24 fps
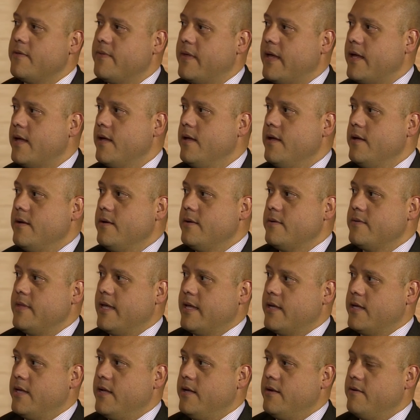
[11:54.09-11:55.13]
they
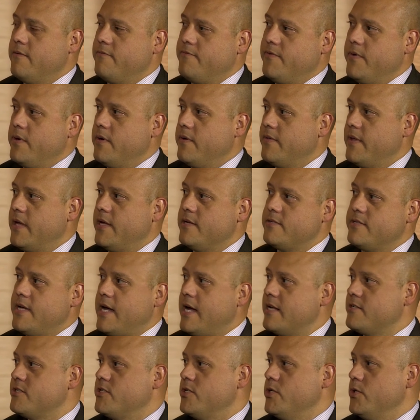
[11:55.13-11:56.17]
can feel they
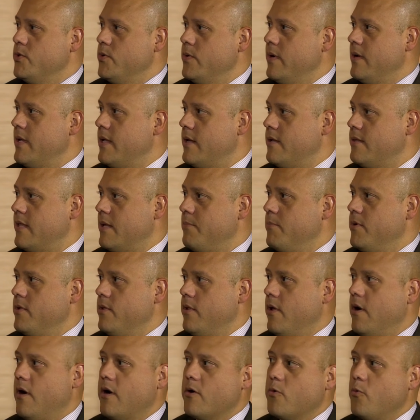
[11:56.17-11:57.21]
attach to and they
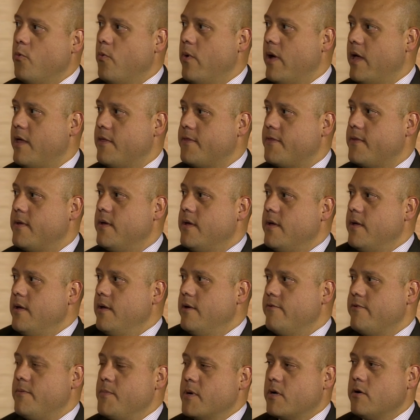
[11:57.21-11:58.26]
belong with
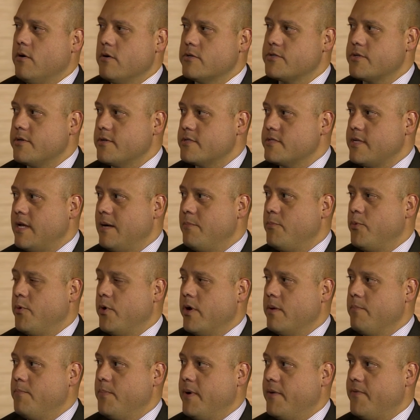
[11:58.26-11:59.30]
from a cultural
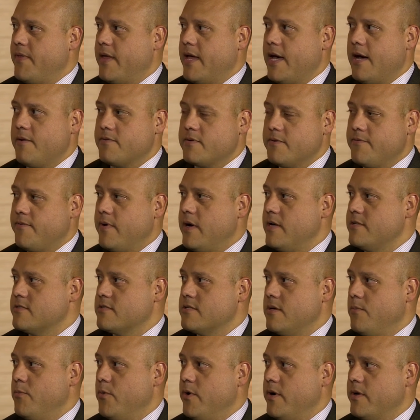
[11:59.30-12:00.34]
standpoint, but they have to find
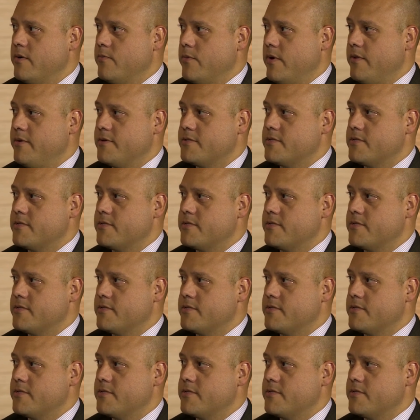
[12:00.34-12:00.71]
someone, whether